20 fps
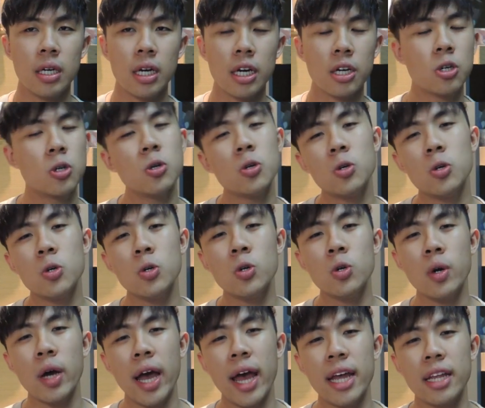a
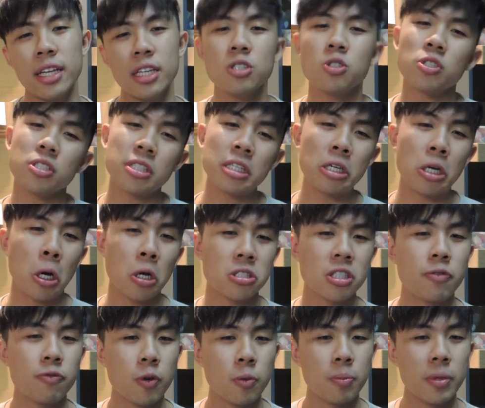cool and interesting
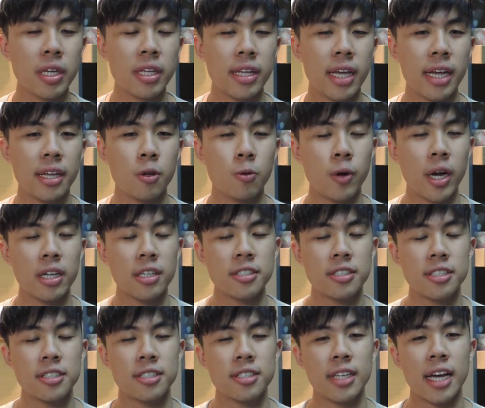concept for me that the
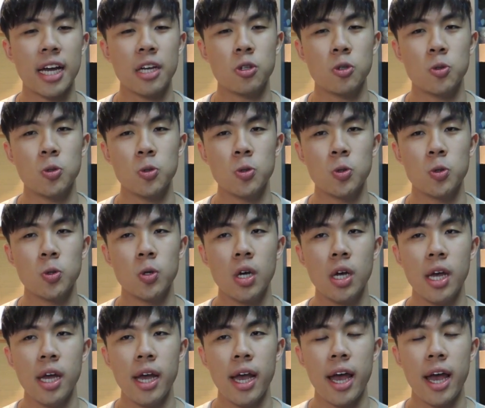writers decide to